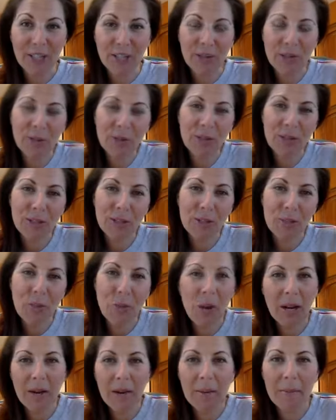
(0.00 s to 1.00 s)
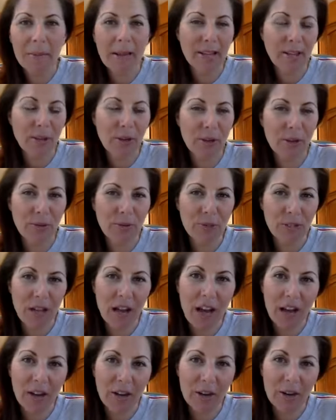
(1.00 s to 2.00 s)
Who doesn't want to make their own
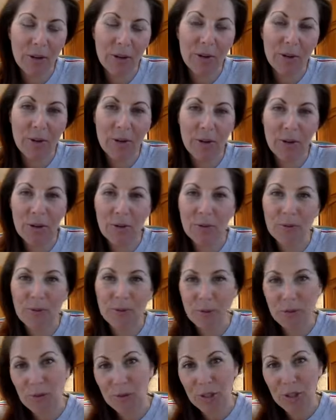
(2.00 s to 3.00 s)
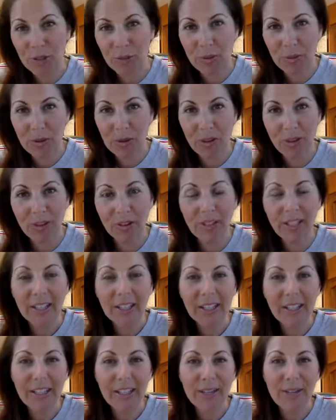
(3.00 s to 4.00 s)
taco or their own sushi roll?
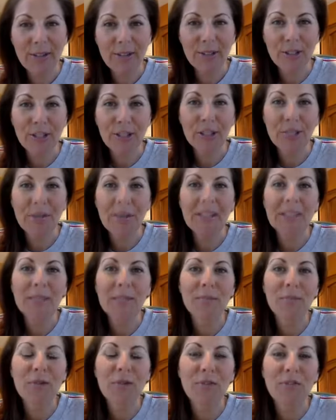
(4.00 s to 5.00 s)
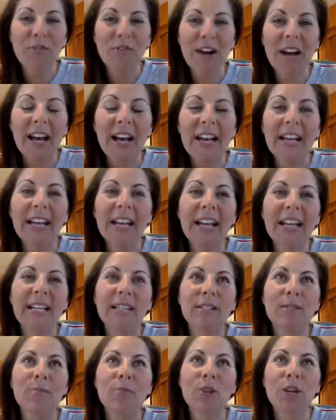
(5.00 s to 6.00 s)
You know, it just makes it more fun.
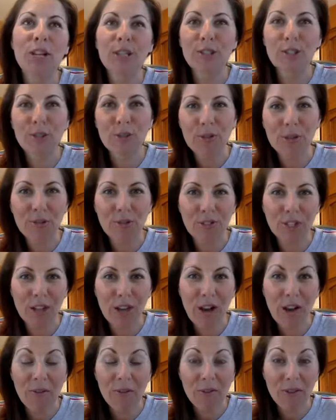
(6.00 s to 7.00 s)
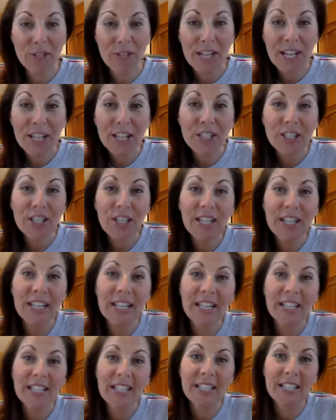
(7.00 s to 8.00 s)
It's more conducive to conversation
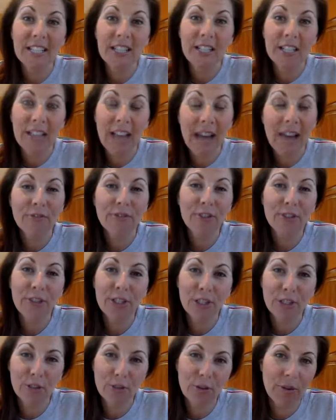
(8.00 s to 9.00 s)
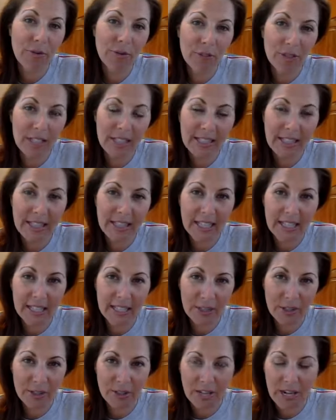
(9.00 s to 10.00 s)
and to laughter and joyfulness at the
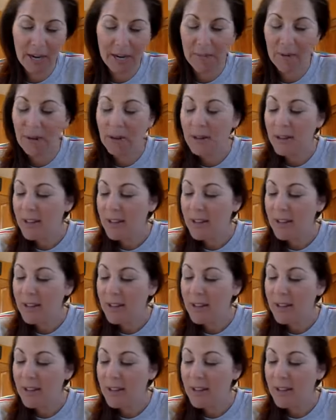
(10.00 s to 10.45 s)
dinner table.